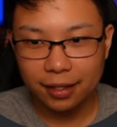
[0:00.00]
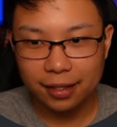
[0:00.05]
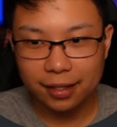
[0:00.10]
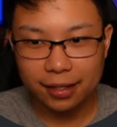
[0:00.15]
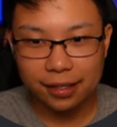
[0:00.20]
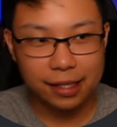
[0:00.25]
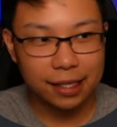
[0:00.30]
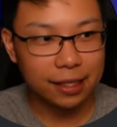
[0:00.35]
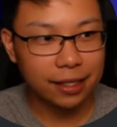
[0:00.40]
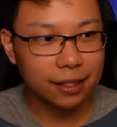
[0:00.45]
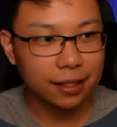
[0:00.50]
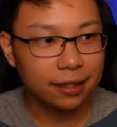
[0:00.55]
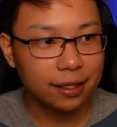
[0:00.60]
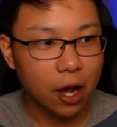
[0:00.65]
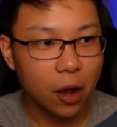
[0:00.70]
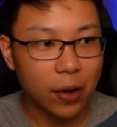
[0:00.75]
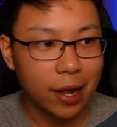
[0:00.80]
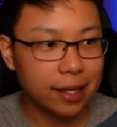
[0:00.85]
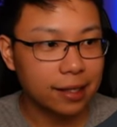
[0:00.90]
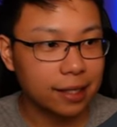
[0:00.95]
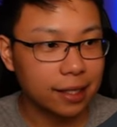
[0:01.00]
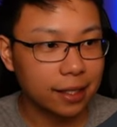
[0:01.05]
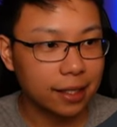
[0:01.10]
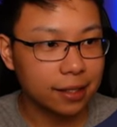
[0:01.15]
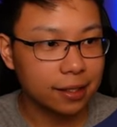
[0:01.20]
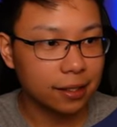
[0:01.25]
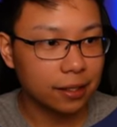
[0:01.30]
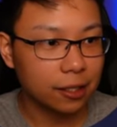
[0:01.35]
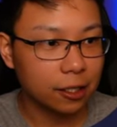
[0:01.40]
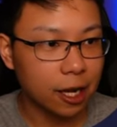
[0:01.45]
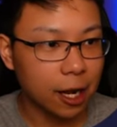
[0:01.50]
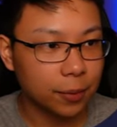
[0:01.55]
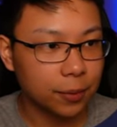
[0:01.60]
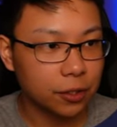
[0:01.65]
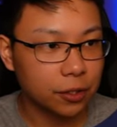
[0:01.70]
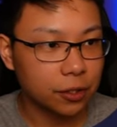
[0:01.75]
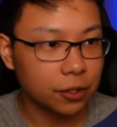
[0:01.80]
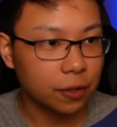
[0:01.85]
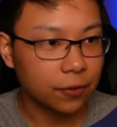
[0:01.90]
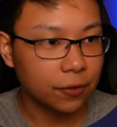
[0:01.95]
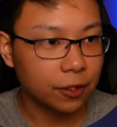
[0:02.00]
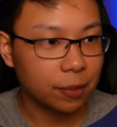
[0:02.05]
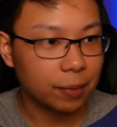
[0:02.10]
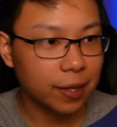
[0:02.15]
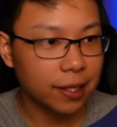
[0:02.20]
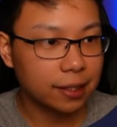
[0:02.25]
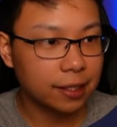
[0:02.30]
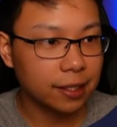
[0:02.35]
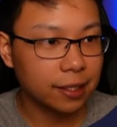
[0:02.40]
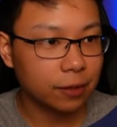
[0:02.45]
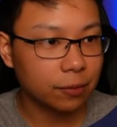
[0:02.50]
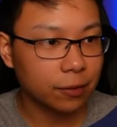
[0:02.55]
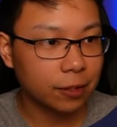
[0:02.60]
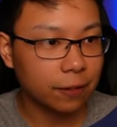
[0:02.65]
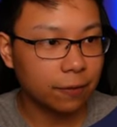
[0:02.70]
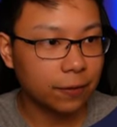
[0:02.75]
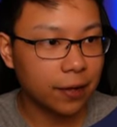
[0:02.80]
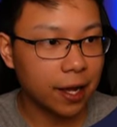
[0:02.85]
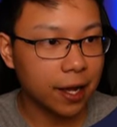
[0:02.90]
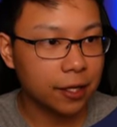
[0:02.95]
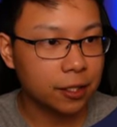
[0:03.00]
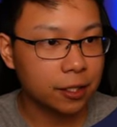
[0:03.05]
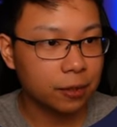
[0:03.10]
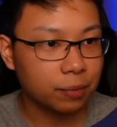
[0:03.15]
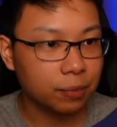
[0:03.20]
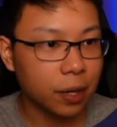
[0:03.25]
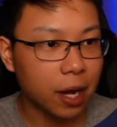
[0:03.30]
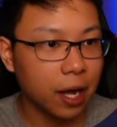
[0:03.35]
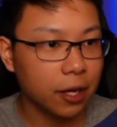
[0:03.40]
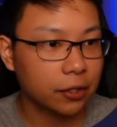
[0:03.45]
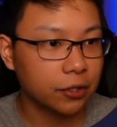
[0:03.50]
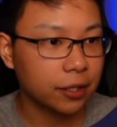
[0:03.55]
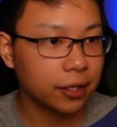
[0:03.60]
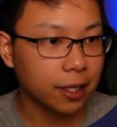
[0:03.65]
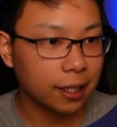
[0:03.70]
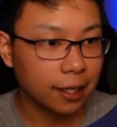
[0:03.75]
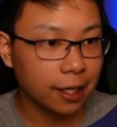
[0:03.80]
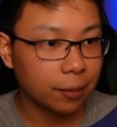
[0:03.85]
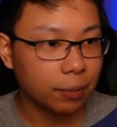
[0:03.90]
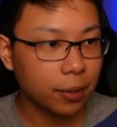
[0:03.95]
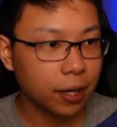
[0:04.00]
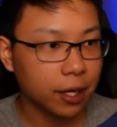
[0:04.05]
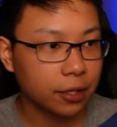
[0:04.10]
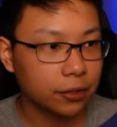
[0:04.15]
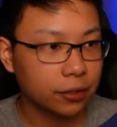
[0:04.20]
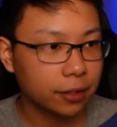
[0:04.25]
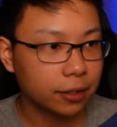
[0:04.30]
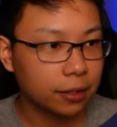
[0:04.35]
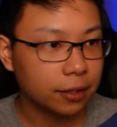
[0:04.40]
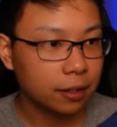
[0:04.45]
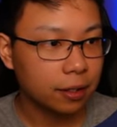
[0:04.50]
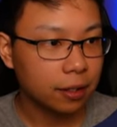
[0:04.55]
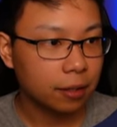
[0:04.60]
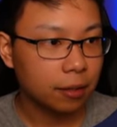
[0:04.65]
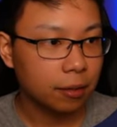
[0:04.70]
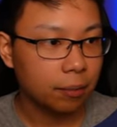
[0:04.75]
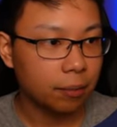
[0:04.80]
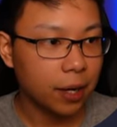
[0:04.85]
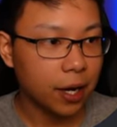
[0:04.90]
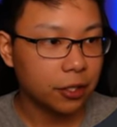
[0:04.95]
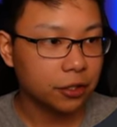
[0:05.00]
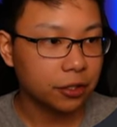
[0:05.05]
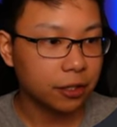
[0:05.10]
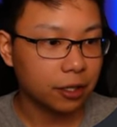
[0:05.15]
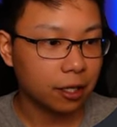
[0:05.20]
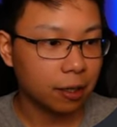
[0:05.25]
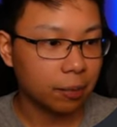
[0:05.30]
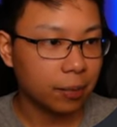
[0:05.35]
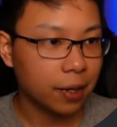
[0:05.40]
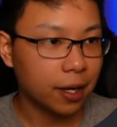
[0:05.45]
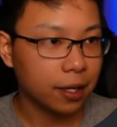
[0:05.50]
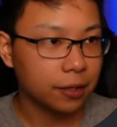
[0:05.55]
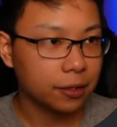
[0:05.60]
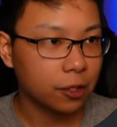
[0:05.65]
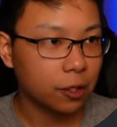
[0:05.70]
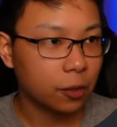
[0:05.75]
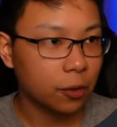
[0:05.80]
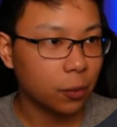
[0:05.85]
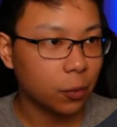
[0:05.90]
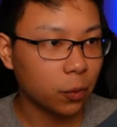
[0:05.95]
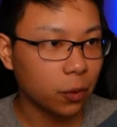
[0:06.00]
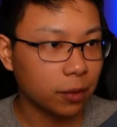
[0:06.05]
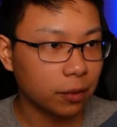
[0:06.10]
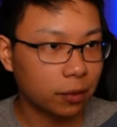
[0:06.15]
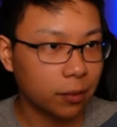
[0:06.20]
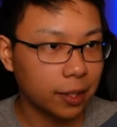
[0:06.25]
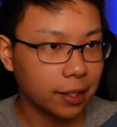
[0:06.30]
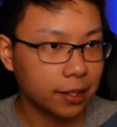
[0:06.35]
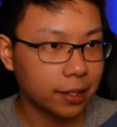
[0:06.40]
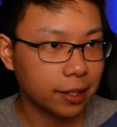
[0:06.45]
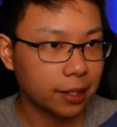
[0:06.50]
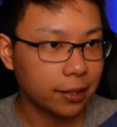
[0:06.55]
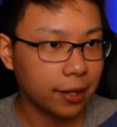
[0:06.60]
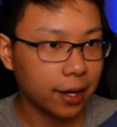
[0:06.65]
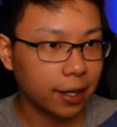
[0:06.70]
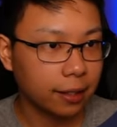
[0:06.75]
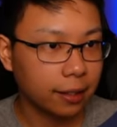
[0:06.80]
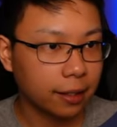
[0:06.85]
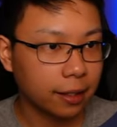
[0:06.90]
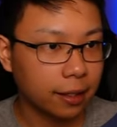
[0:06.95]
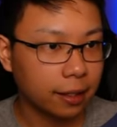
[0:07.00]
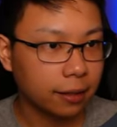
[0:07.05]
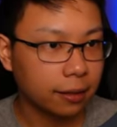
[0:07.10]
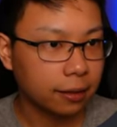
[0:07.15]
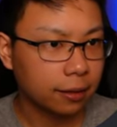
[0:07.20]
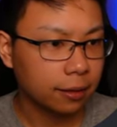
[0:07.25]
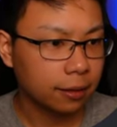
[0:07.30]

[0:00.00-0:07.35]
Deacon. Oh yeah, Deacon's a good option too if you can make Deacon really fast. Podrick, I like Podrick. Podrick and Armands go w well together hand in hand.